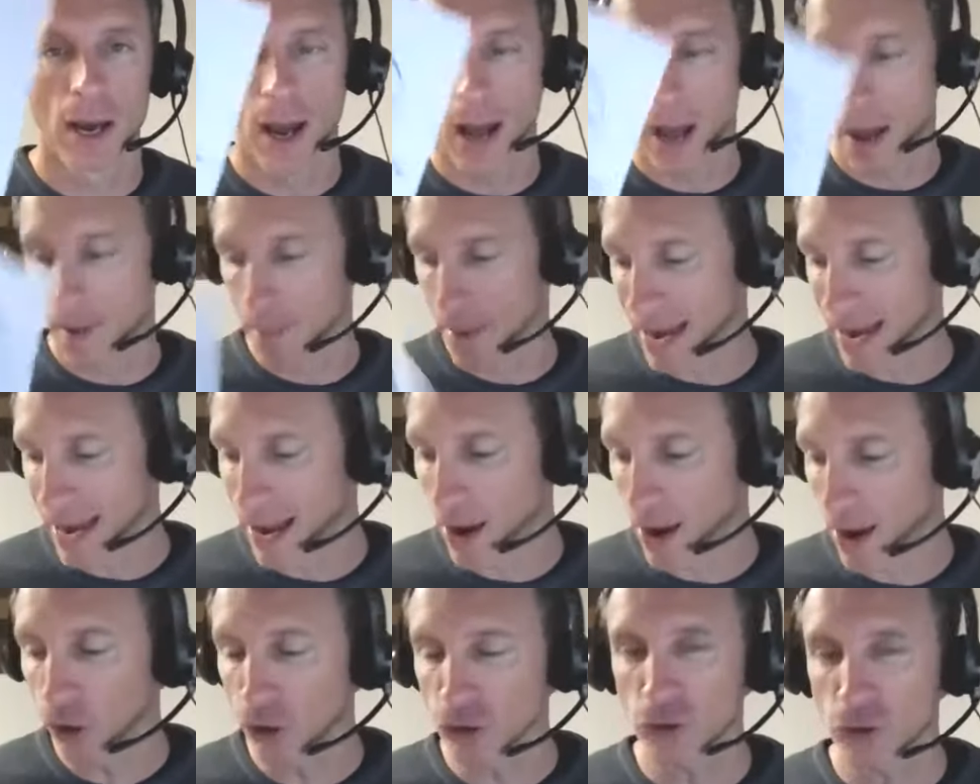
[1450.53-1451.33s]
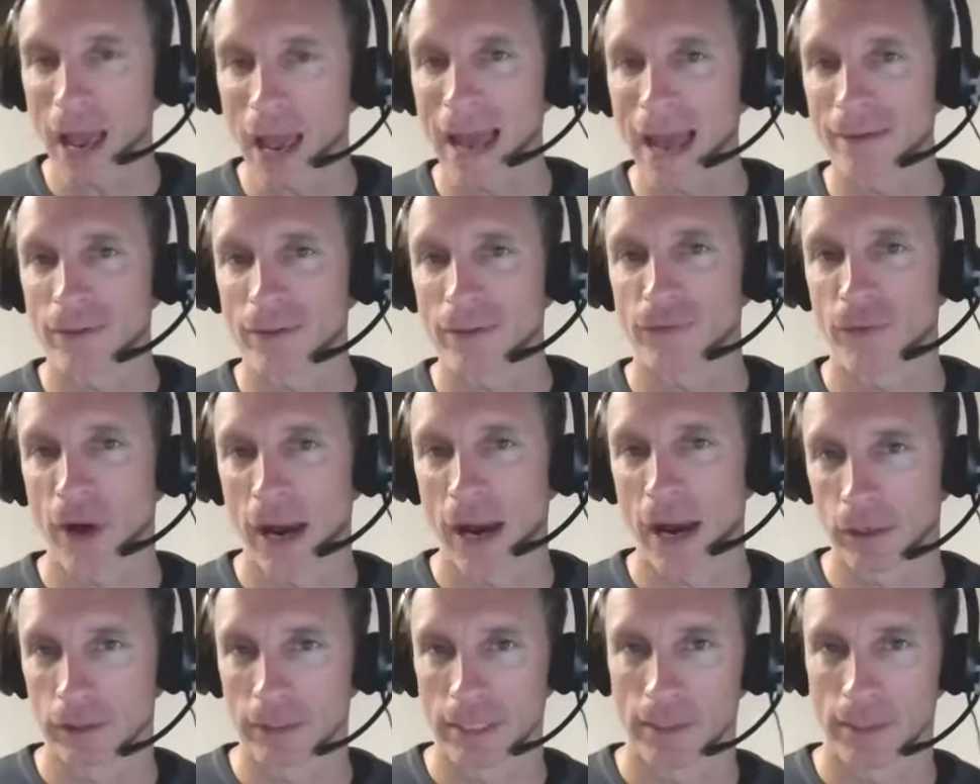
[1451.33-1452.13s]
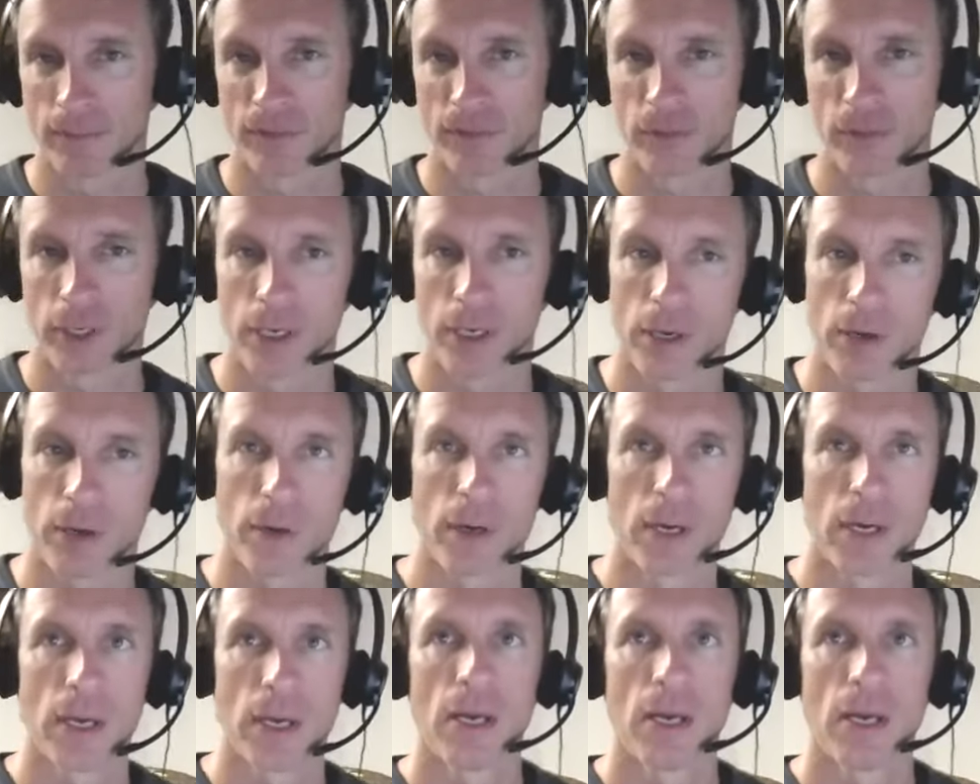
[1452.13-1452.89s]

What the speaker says: And I also have a final tip for you.